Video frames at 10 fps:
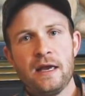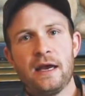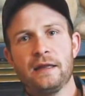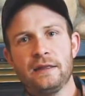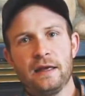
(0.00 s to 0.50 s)

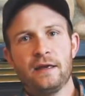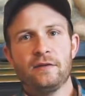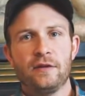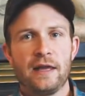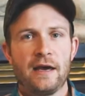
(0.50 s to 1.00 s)
and
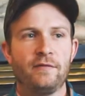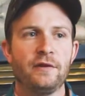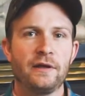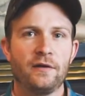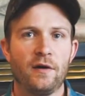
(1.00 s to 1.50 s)
then they have what
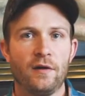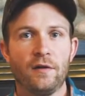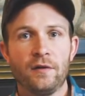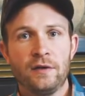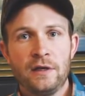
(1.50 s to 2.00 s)
they
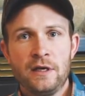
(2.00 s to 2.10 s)
call